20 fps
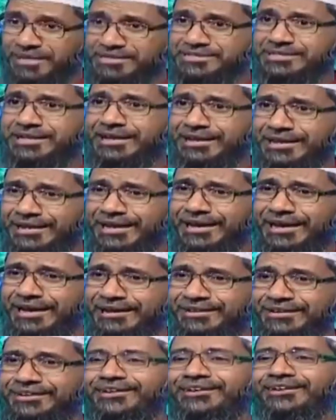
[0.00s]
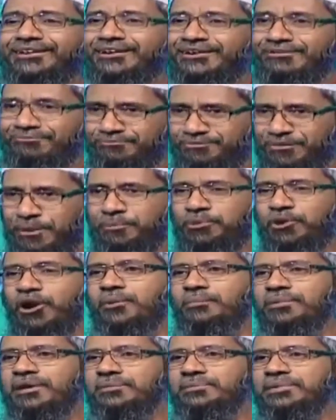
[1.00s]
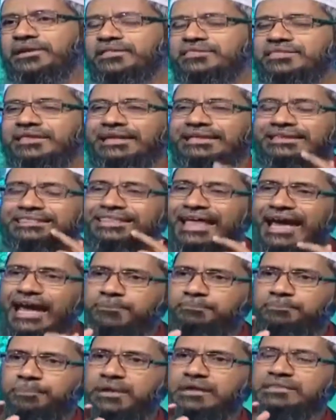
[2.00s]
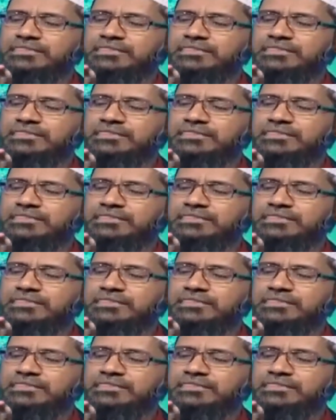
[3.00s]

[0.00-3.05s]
Yeah. MashaAllah. The problem is that